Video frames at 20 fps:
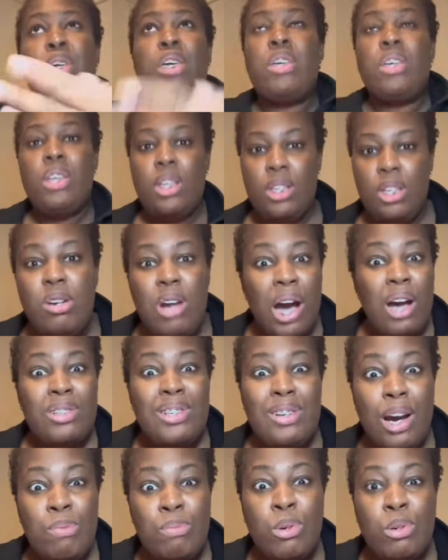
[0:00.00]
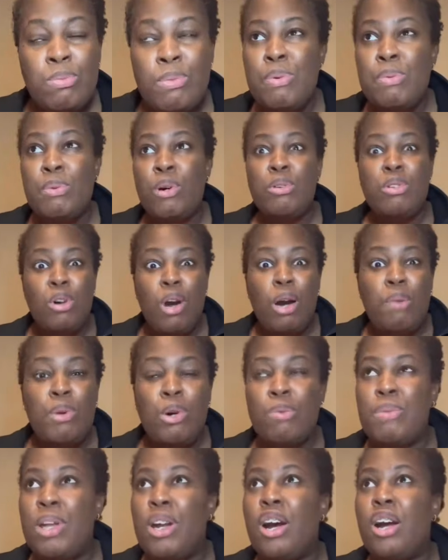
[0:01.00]
You know how broke
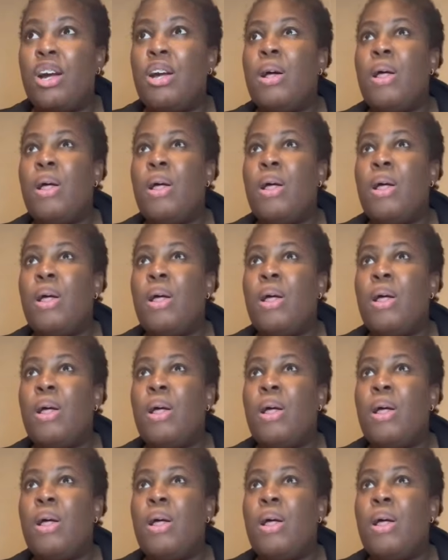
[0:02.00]
men are.